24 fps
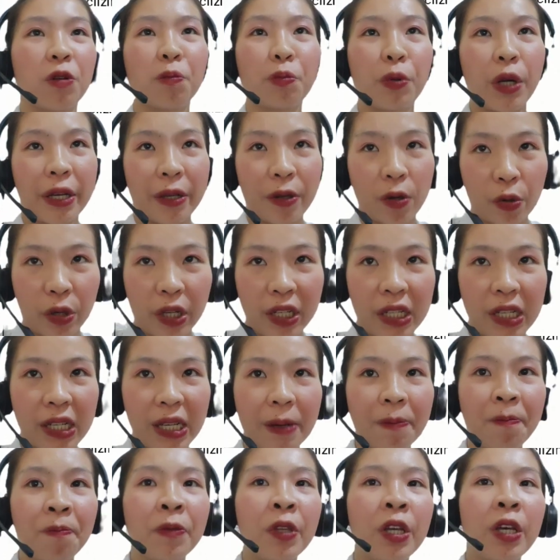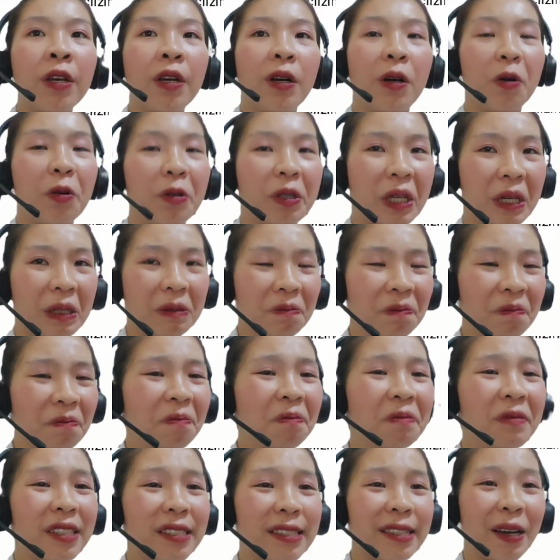priority. Okay,
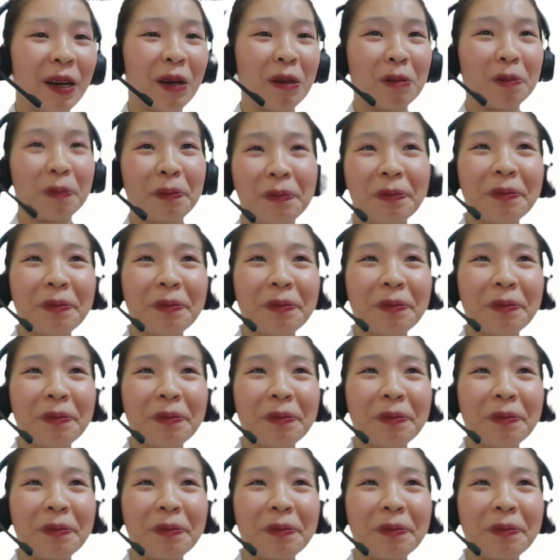so